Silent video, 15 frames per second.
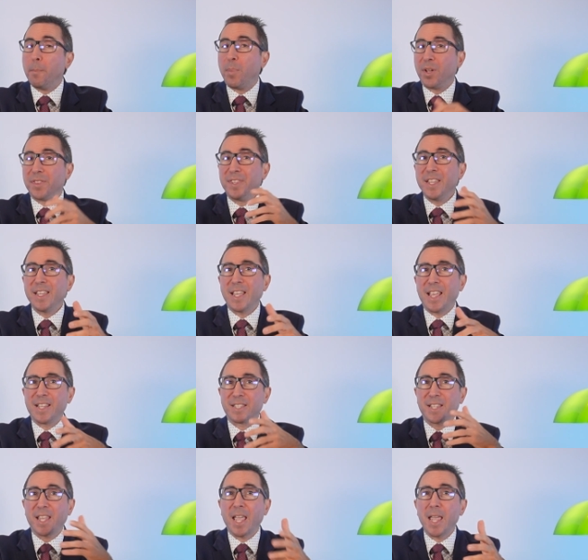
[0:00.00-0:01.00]
but they
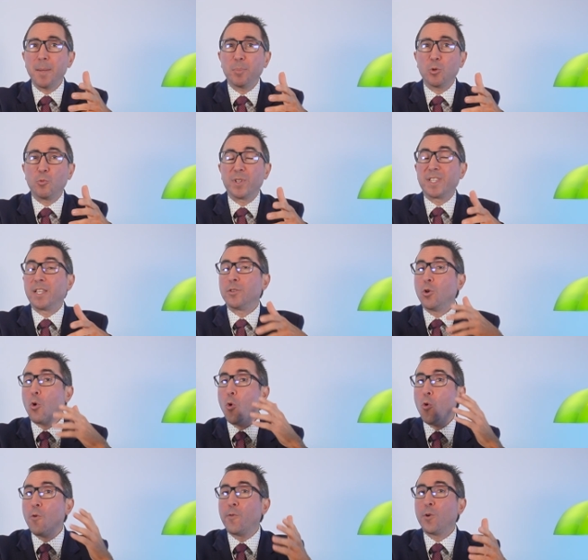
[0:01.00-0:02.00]
escaped with an
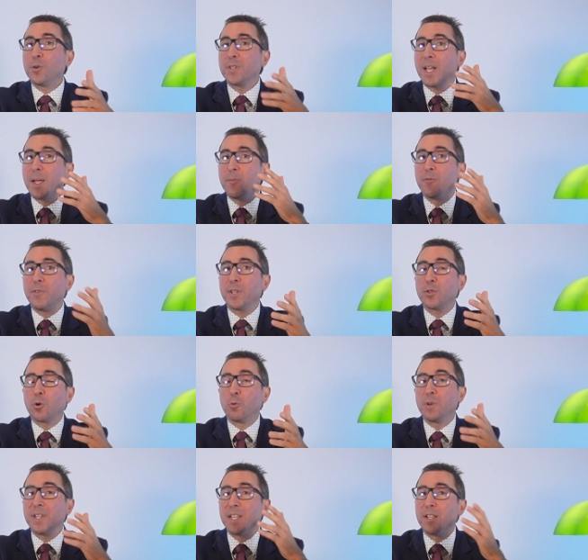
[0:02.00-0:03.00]
overtime
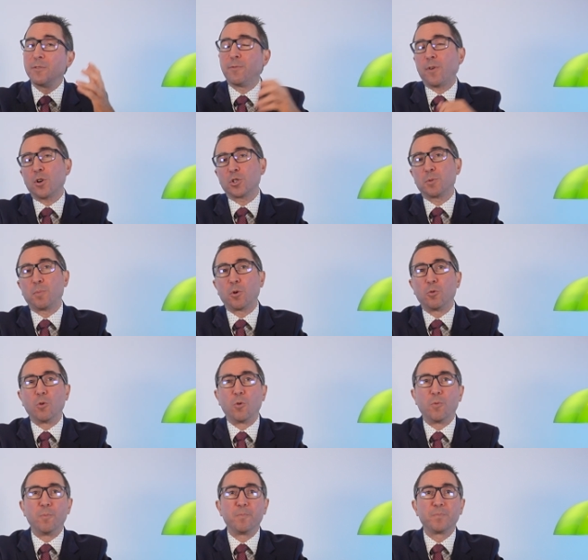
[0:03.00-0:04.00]
victory in
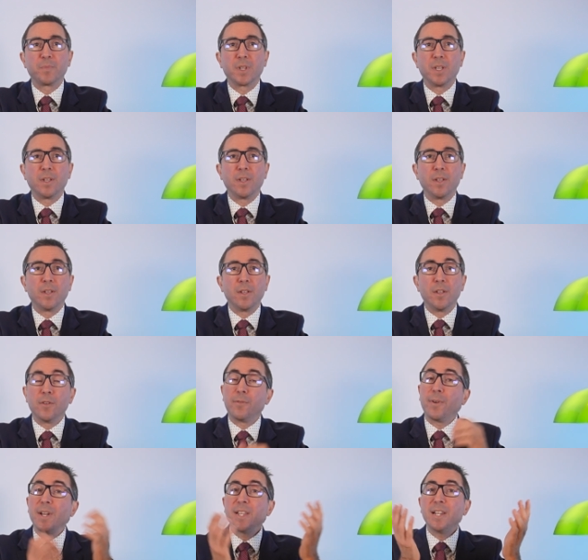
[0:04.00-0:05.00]
Foxborough.
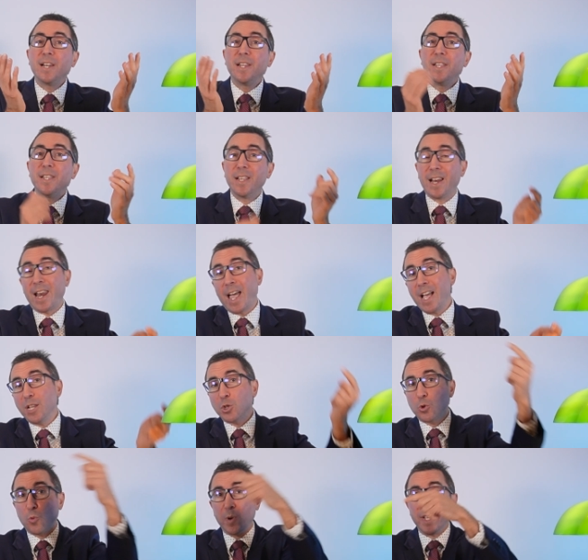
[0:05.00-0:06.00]
Finally,
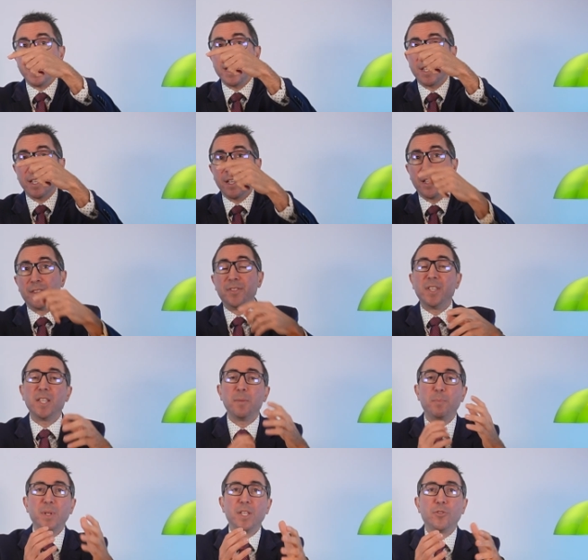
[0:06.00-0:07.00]
last week,
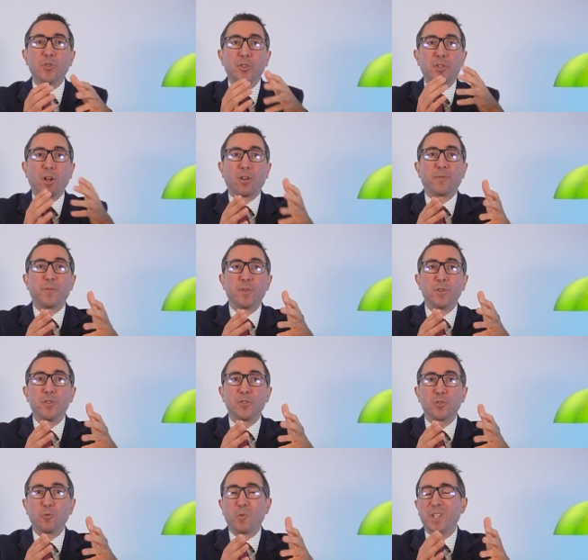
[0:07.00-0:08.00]
they beat the
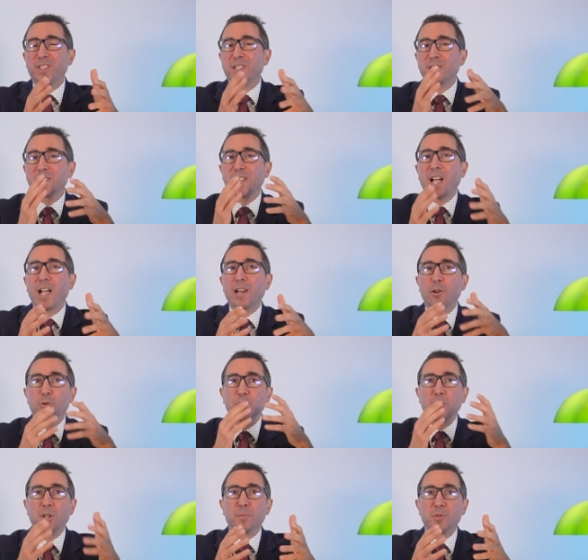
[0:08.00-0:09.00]
Dolphins with
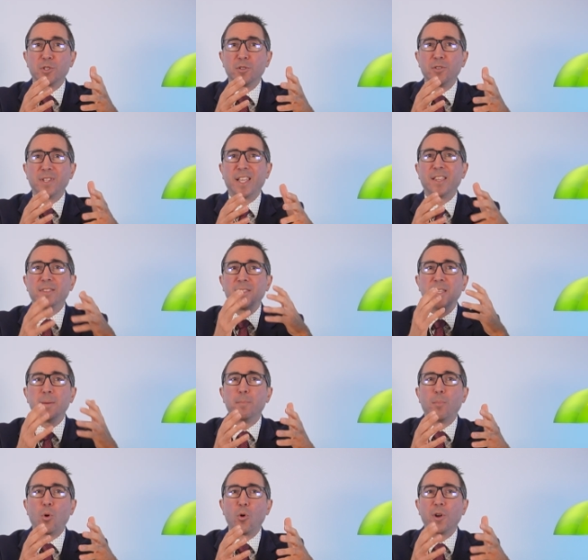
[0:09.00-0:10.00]
Skylar Thompson and
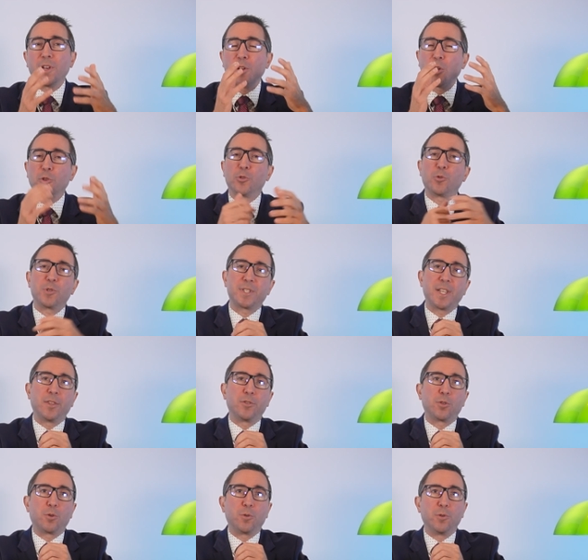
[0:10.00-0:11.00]
Tim Boyle under
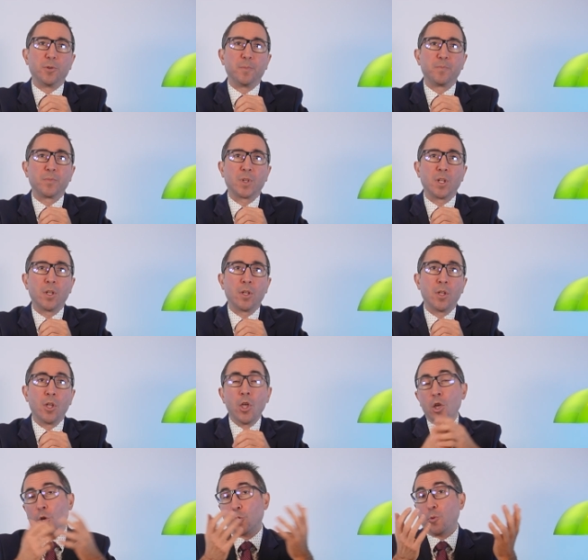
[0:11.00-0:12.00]
center.
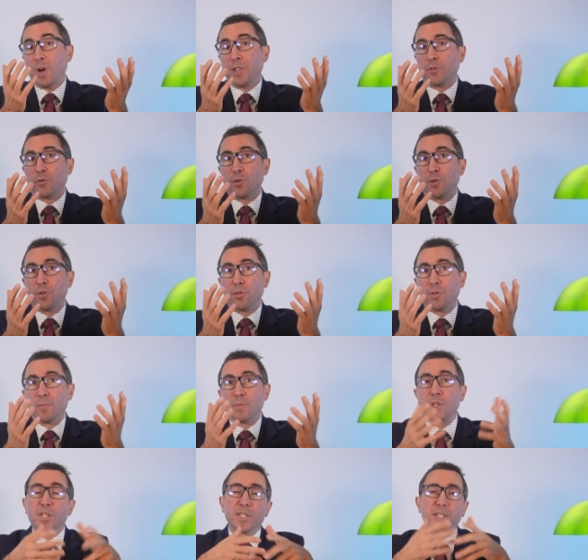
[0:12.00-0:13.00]

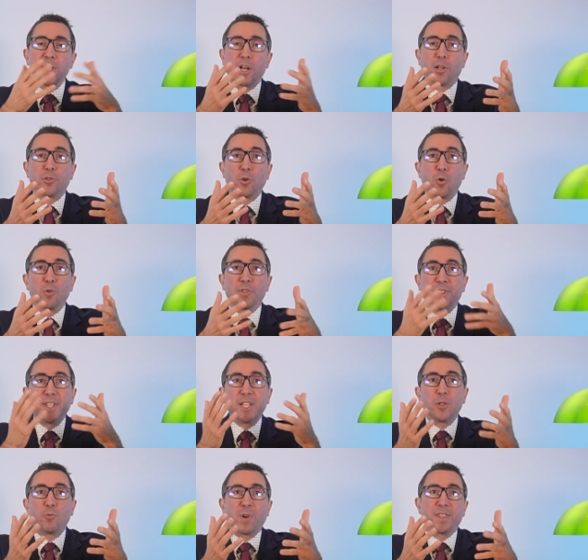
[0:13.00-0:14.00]
Granted, Seattle
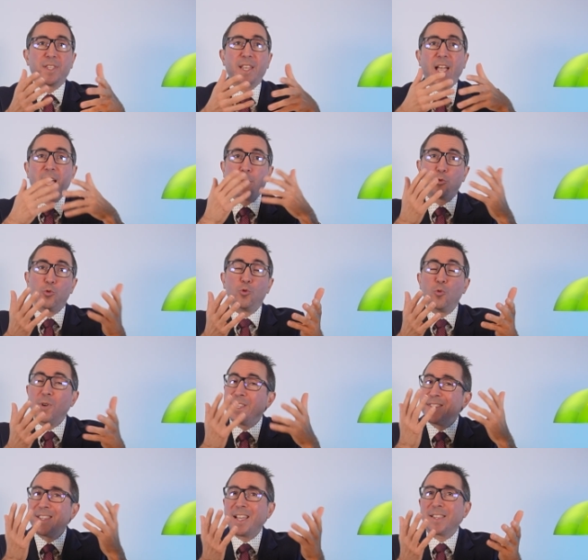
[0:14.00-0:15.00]
did what they had to
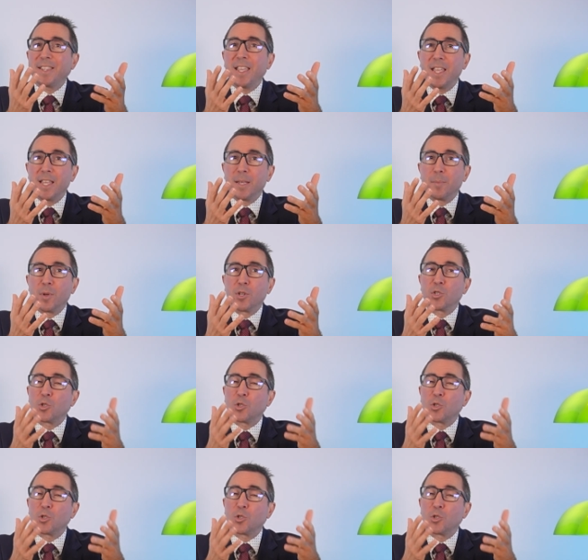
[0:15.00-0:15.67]
do in that game,